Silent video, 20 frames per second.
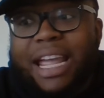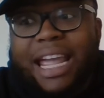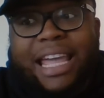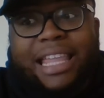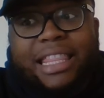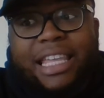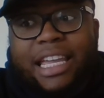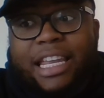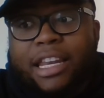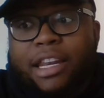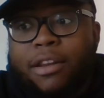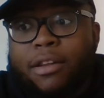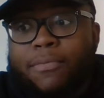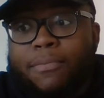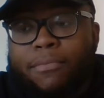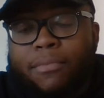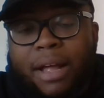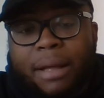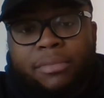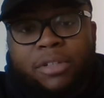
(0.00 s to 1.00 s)
and then
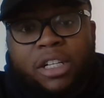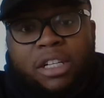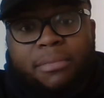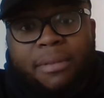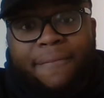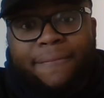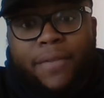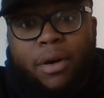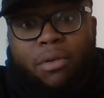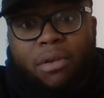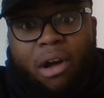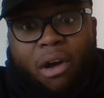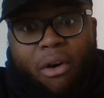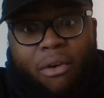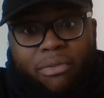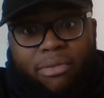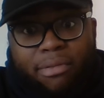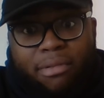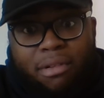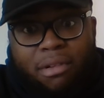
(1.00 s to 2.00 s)
I'm turning my phone
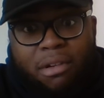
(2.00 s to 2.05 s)
off.